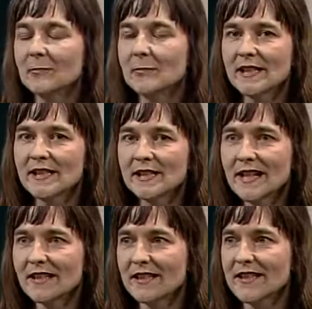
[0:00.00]
but
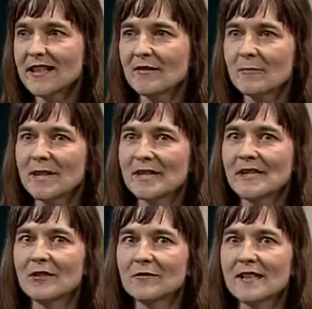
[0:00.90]
instead thinking of
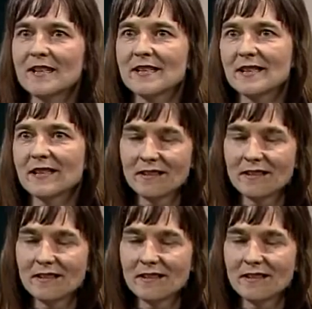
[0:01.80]
myself as